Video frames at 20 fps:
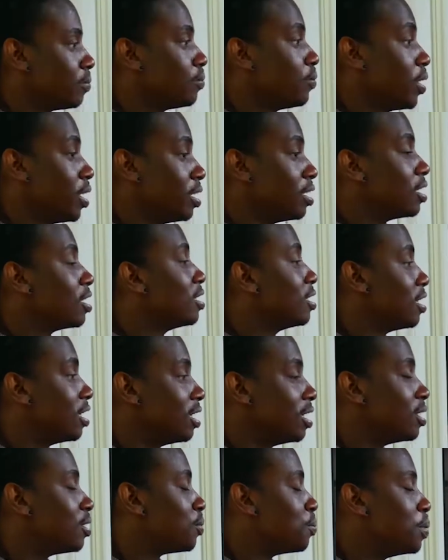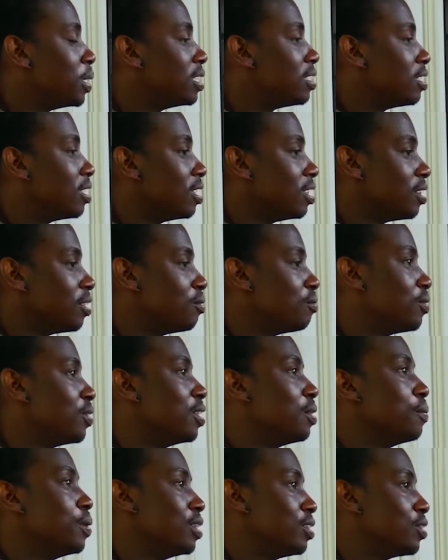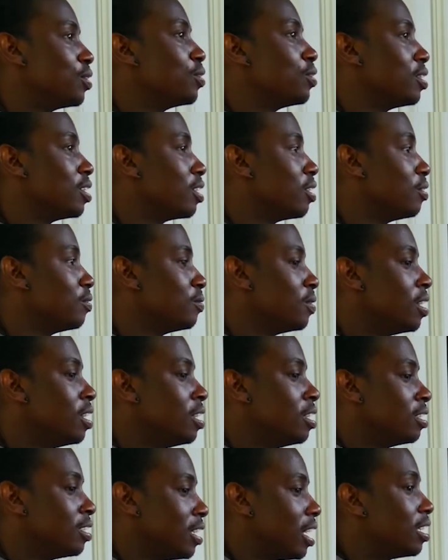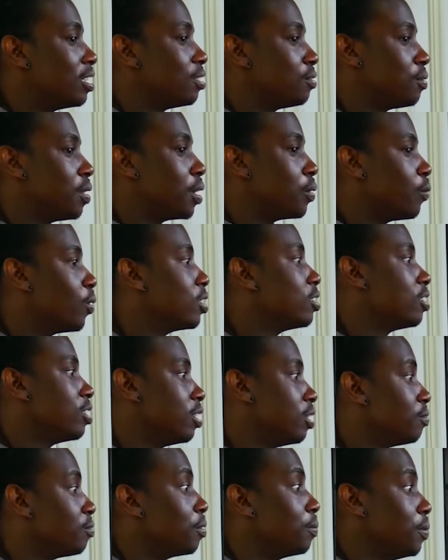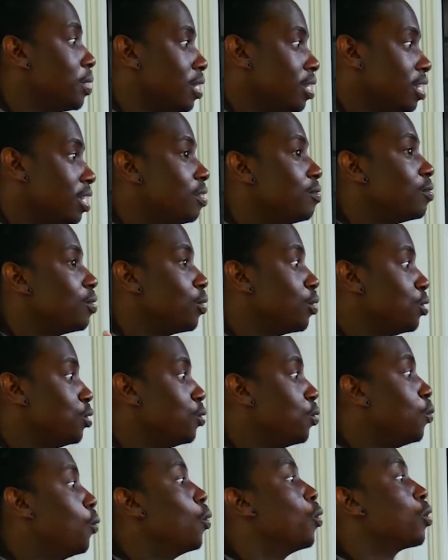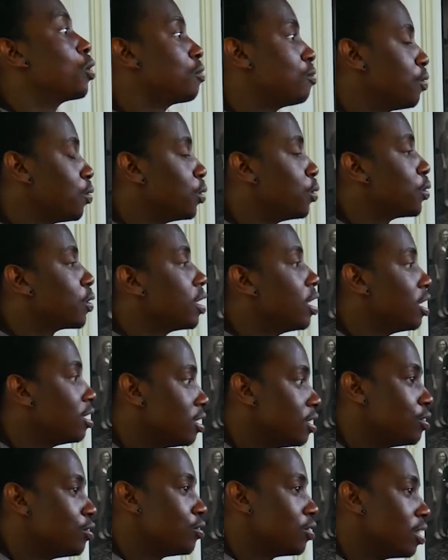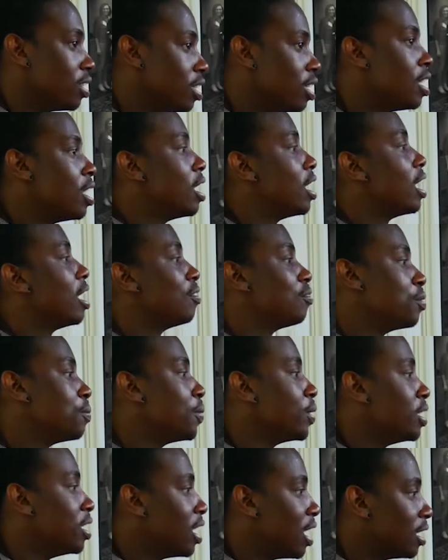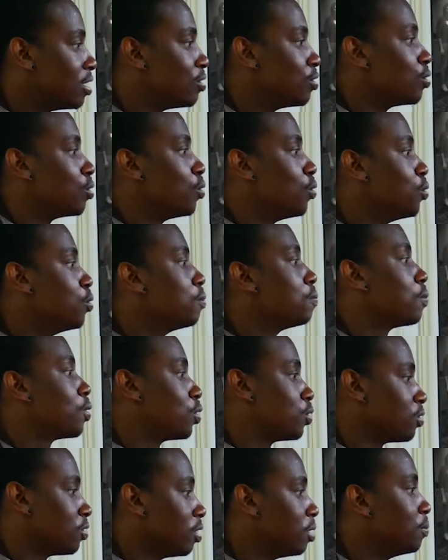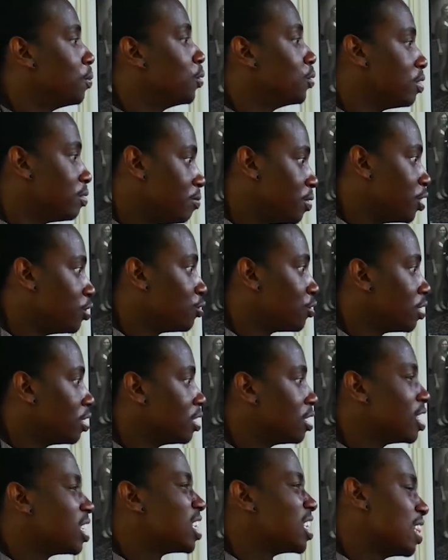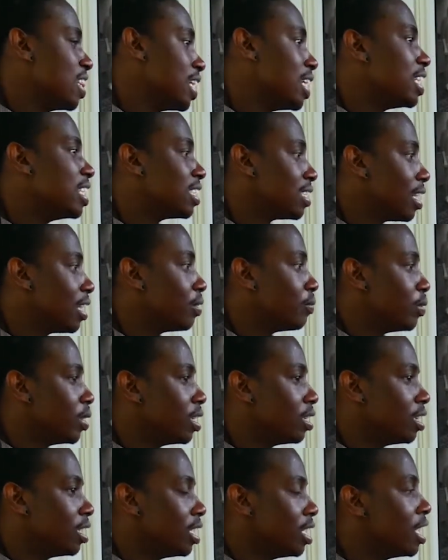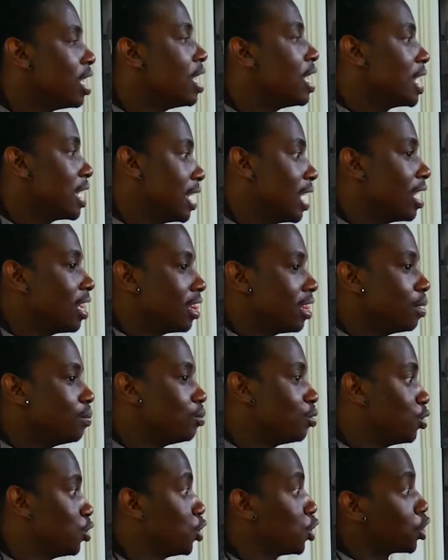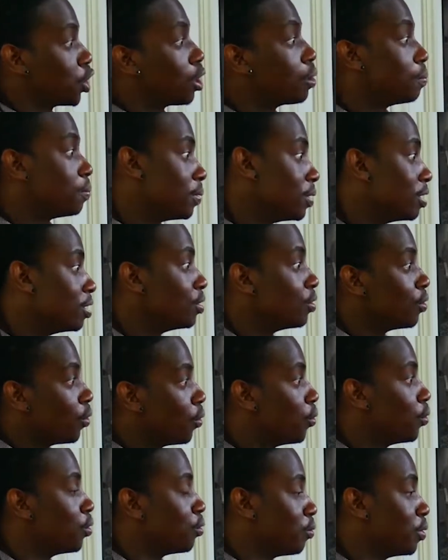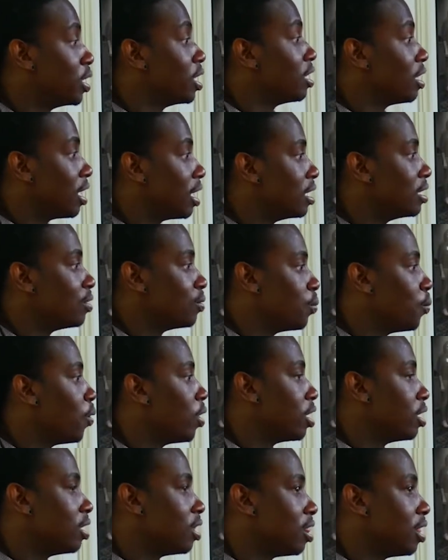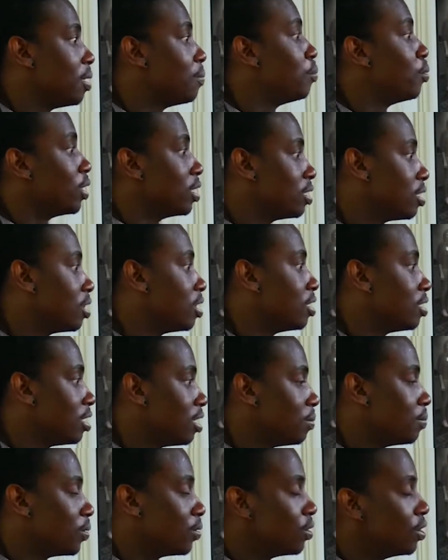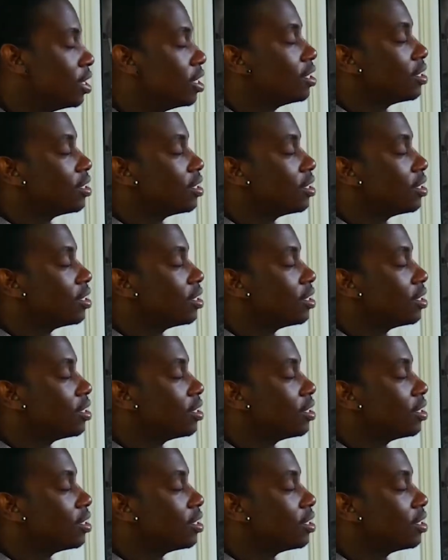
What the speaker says: Right, because it's basically the fundamental thing of satisfying what's in it for me. Even though you work for an organization, everybody has their own personal motivations, the things that really get them to sharpen or realize what they bring to the table.